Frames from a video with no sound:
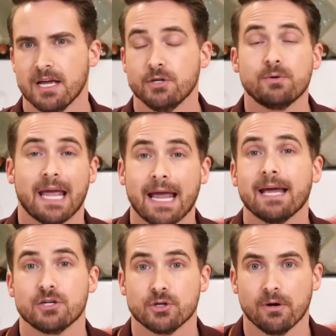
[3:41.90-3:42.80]
You
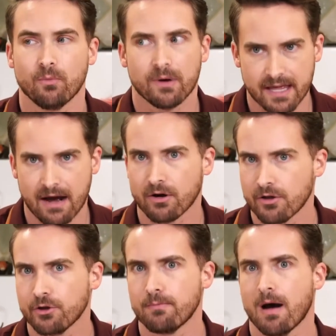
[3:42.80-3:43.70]
can do it without a
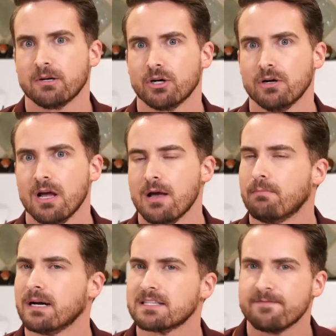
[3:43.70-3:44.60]
thermometer,
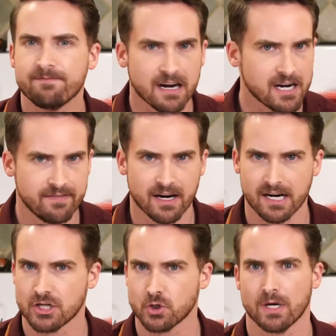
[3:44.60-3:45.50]
but it's very, very
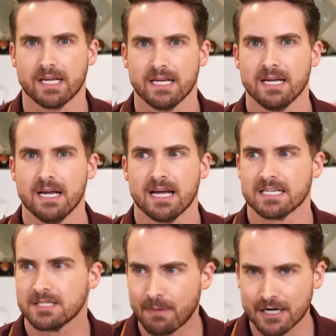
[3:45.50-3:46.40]
tricky,
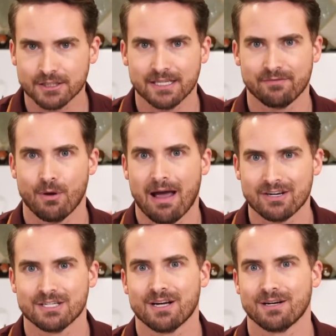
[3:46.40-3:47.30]
especially if you
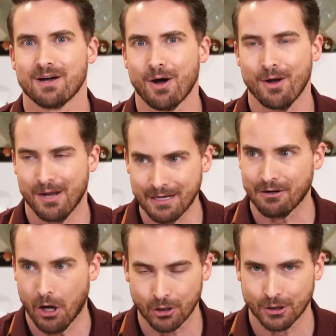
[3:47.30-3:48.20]
haven't done it
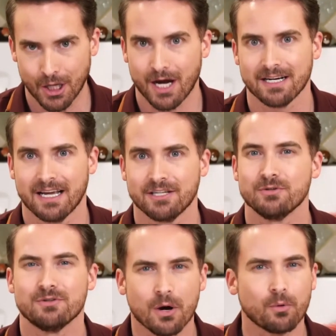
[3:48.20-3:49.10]
a lot and you
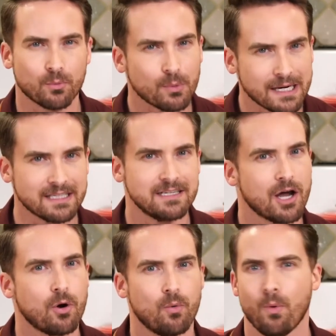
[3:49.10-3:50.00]
don't really
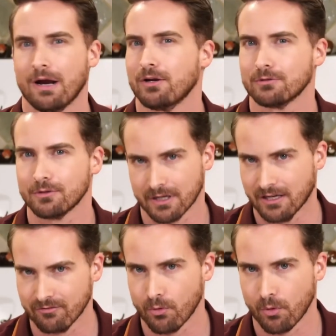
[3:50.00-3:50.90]
know what you're looking
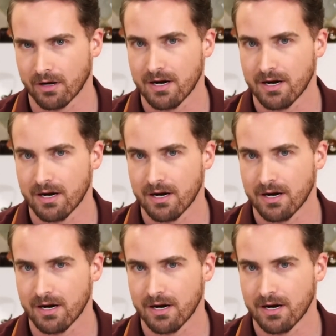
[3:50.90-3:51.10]
for.